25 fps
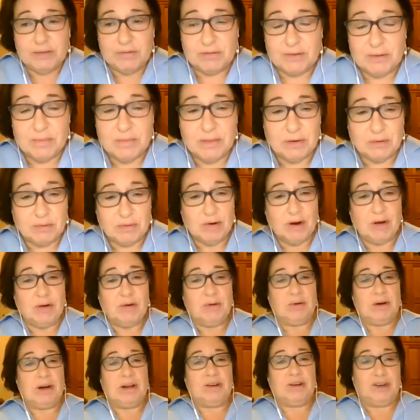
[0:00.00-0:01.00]
from the
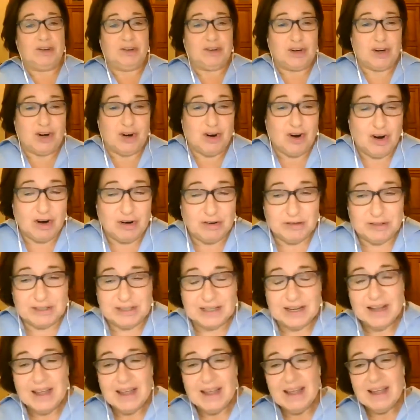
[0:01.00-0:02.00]
road on right. your cars.